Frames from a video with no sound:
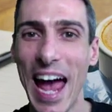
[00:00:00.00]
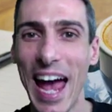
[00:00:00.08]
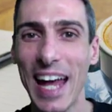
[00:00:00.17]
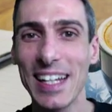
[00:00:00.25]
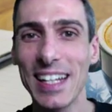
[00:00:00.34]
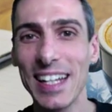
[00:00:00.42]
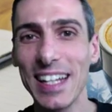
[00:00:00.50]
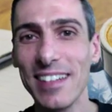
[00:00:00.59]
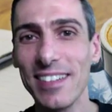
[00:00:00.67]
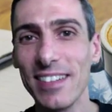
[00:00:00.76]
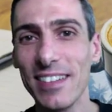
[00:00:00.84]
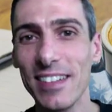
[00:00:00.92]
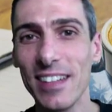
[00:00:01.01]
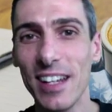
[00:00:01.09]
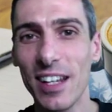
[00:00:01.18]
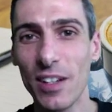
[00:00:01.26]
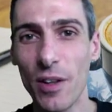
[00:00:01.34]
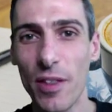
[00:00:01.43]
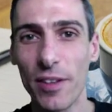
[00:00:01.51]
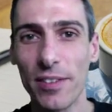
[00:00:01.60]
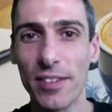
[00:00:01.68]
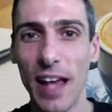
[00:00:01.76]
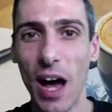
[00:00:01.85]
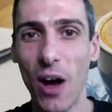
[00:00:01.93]
and listen to the
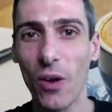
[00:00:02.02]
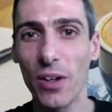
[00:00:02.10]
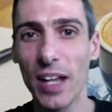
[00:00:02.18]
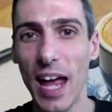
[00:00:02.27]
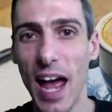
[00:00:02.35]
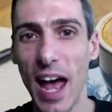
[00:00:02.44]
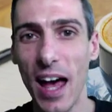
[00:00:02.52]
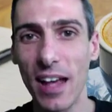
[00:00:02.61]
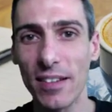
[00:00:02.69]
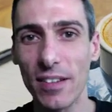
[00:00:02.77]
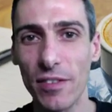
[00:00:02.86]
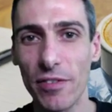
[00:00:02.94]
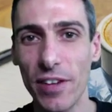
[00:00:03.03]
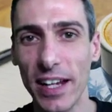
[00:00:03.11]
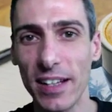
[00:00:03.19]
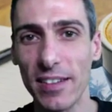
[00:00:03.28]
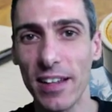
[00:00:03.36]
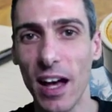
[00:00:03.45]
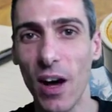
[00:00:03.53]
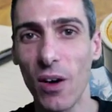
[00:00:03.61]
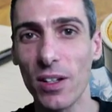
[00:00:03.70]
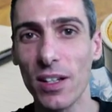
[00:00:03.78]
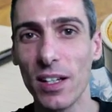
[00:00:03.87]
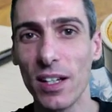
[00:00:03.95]
sound as it fades out.